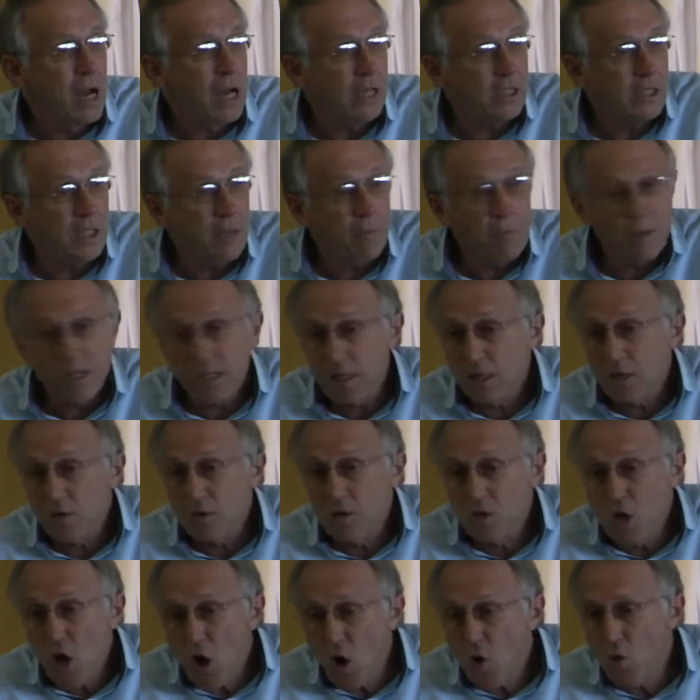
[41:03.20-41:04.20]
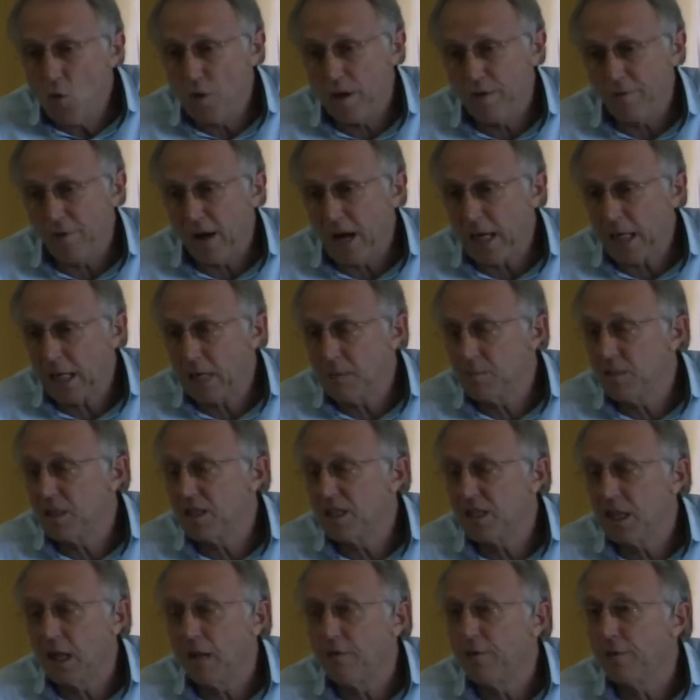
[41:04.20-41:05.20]
I simply don't know if I can be
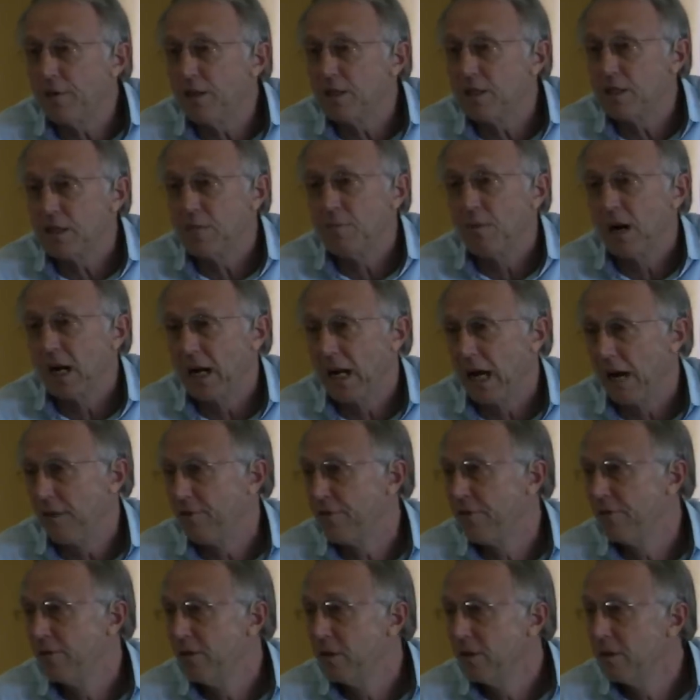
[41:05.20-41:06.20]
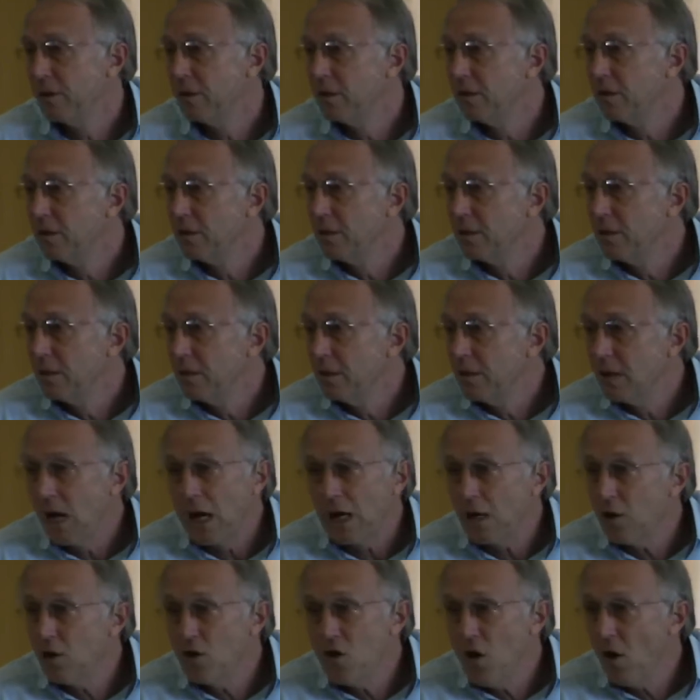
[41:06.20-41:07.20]
selfless in my love.
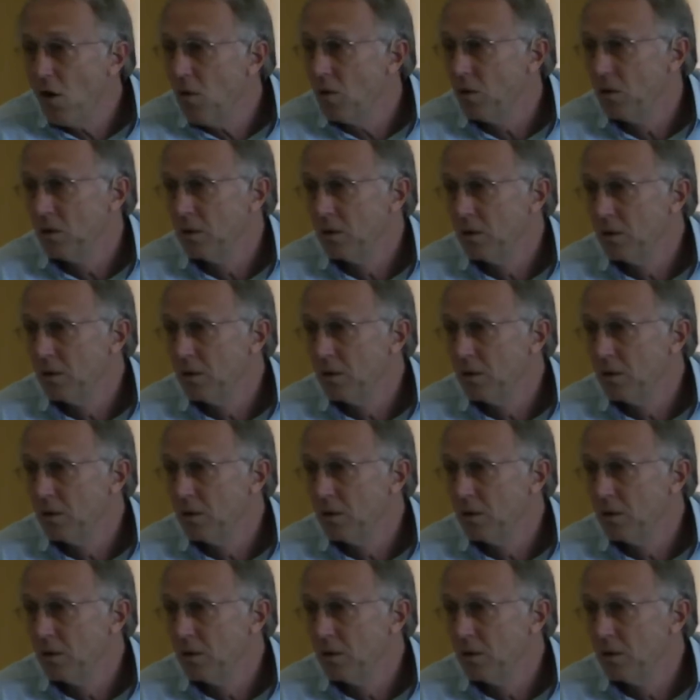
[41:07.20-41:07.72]
I don't know.